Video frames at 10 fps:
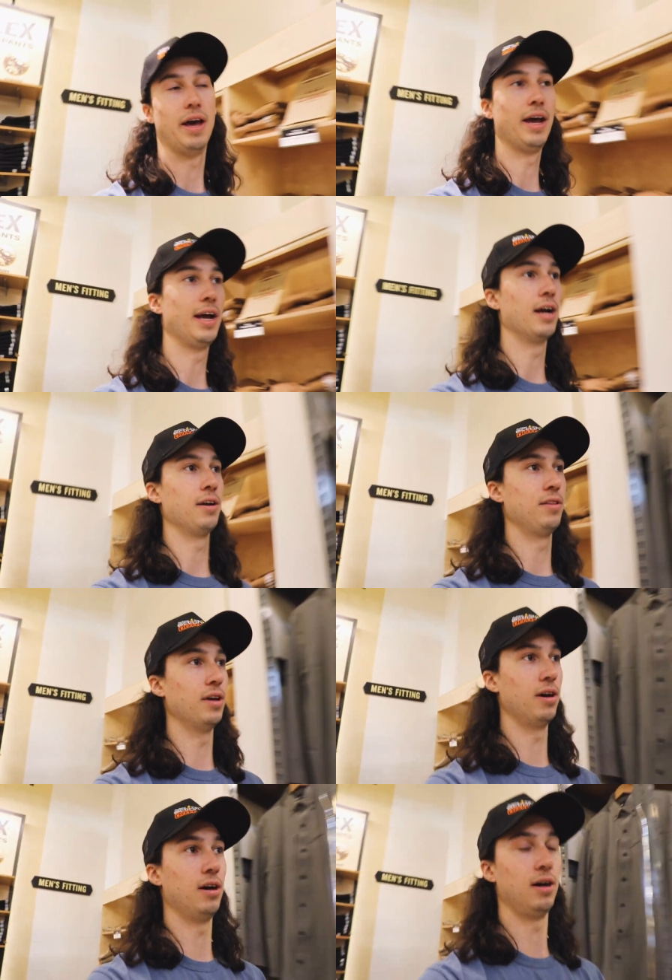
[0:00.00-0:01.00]
and
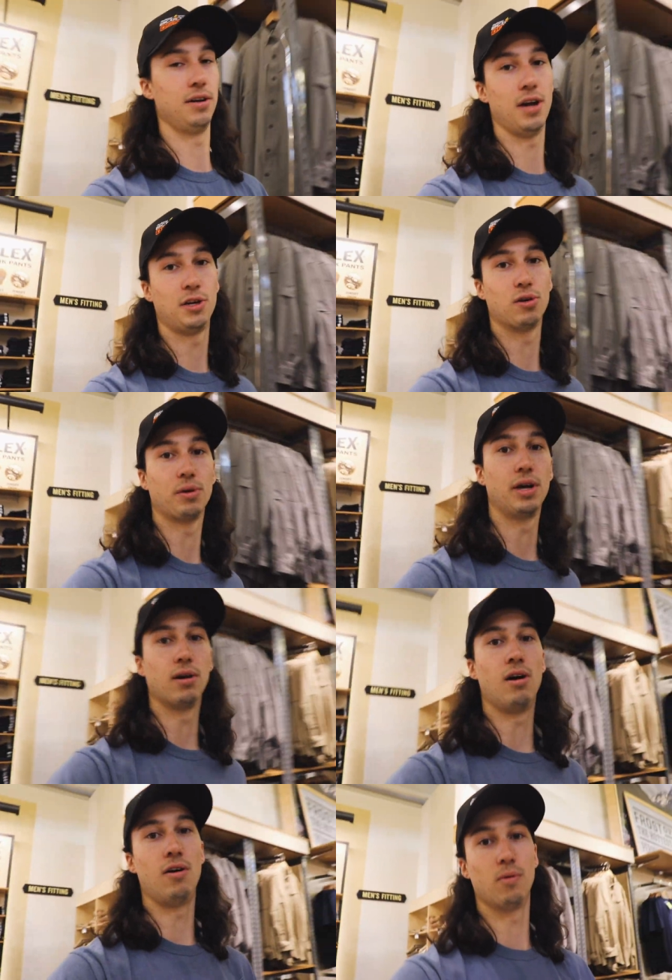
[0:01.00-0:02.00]
the uh, Nitro
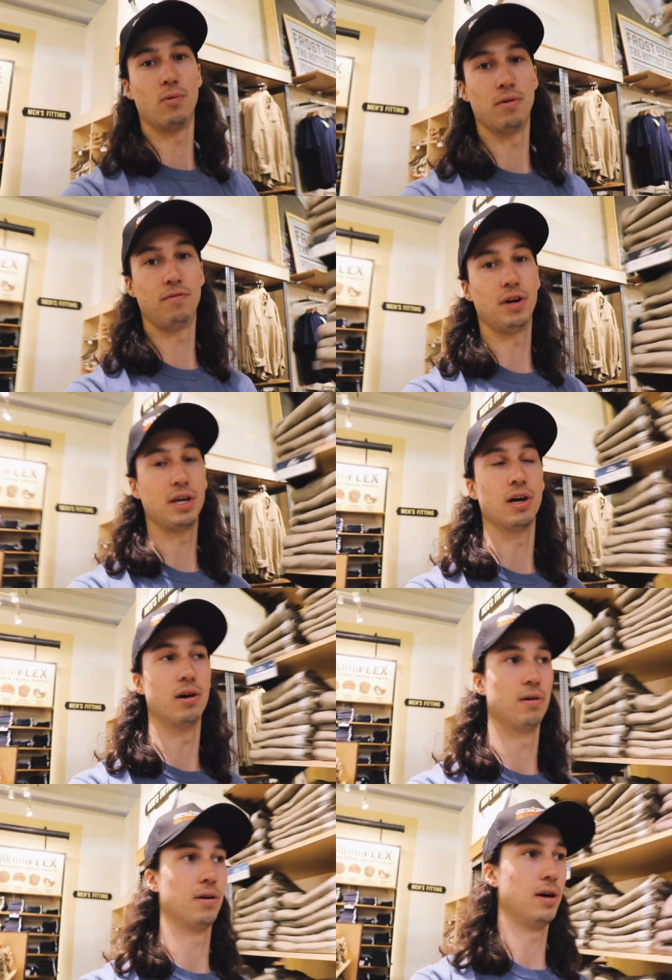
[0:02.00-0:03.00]
Gear all in one
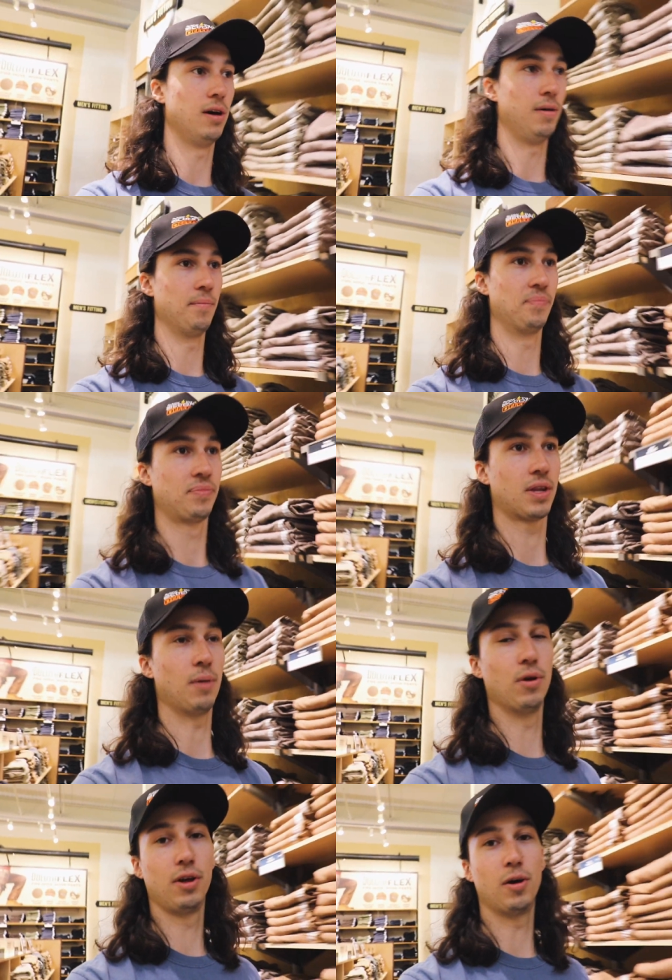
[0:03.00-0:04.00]
video. Um,
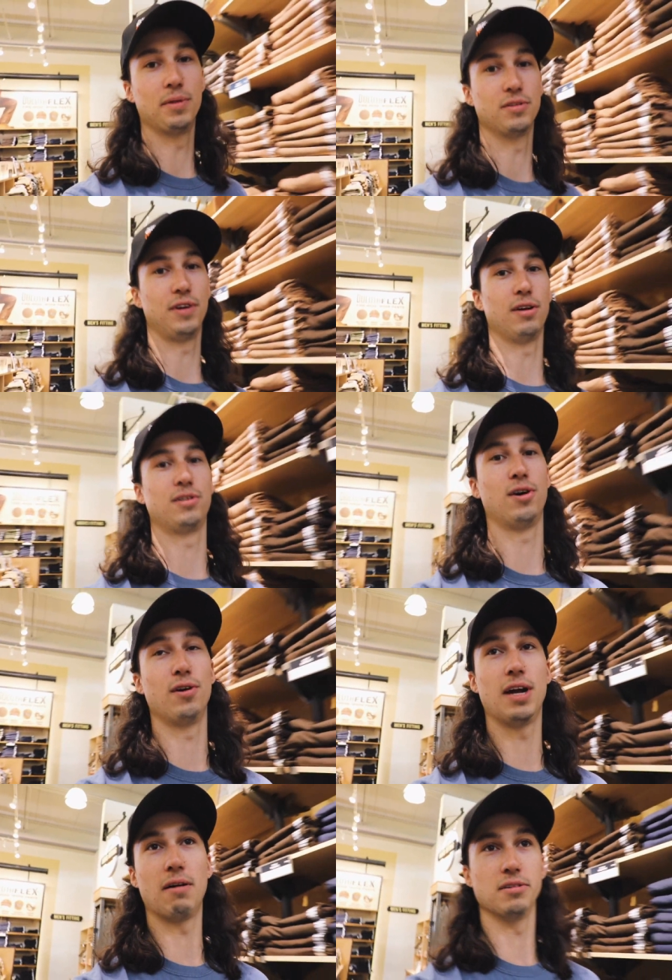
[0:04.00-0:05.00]
I'm really hoping this video
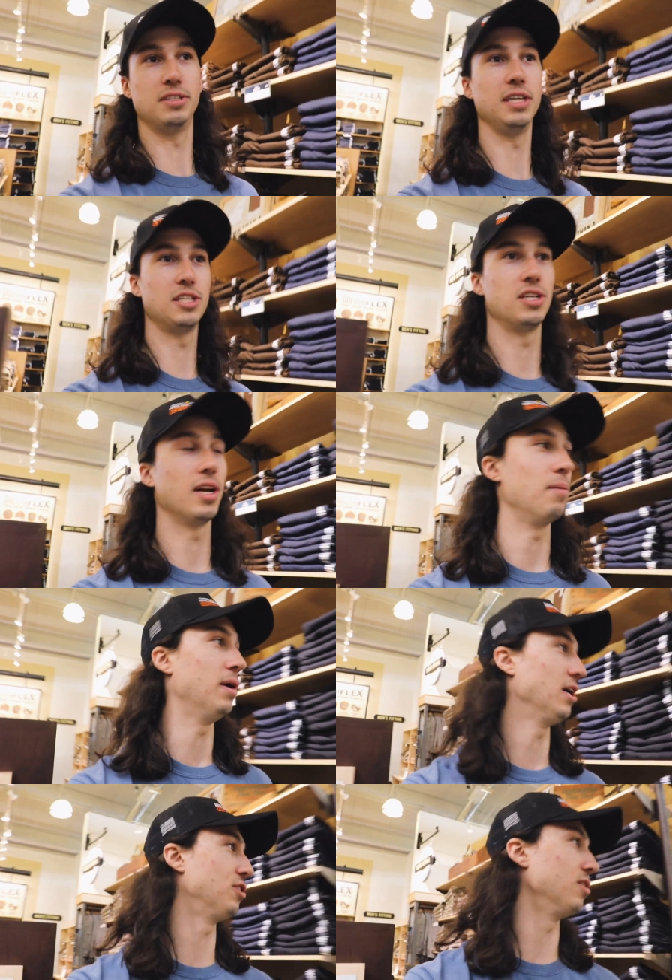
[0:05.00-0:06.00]
turned out decent. I'm
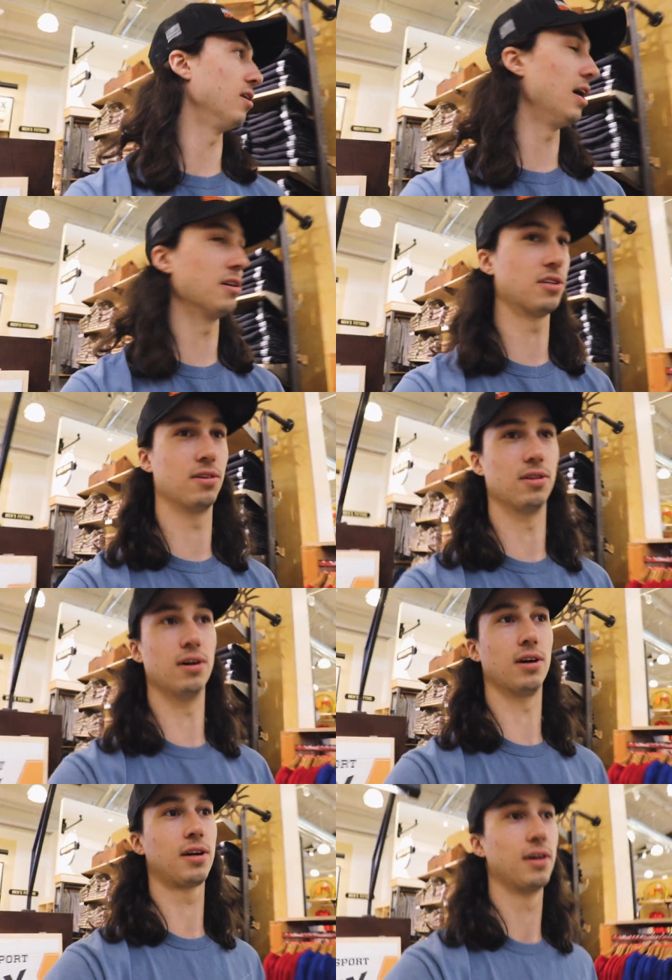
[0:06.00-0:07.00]
not sure how it's gonna
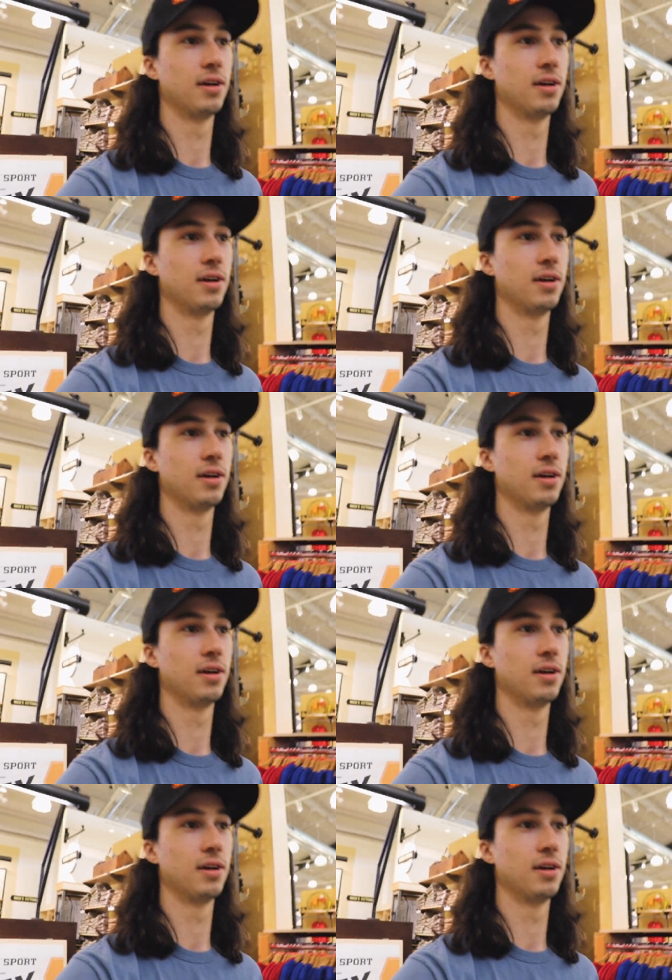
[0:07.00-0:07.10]
look.